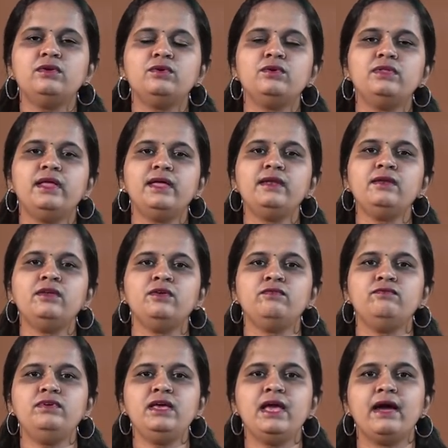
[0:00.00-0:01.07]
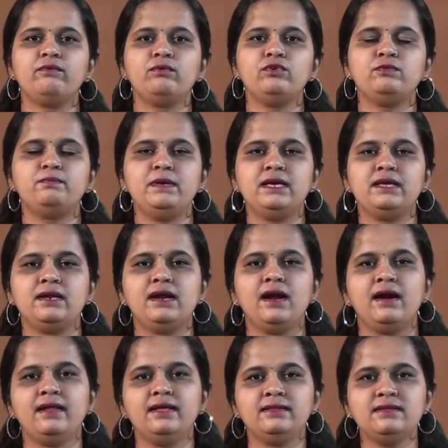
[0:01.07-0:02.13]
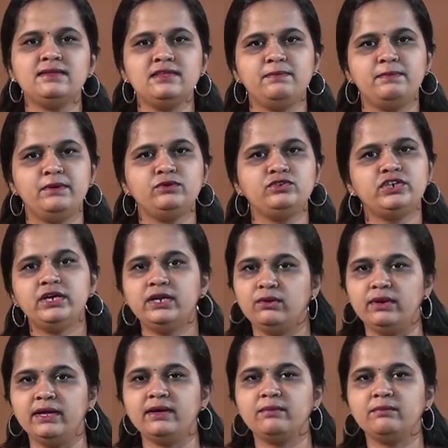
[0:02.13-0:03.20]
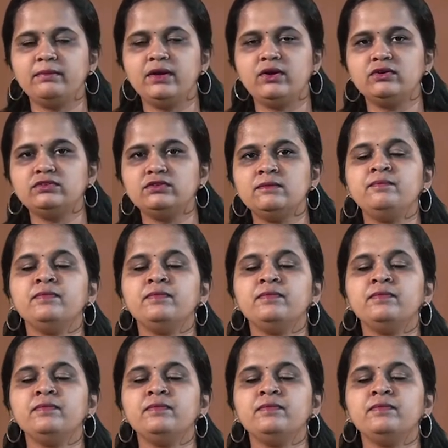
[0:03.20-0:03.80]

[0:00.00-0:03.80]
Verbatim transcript: so then we have to speak regarding the CPU scheduling because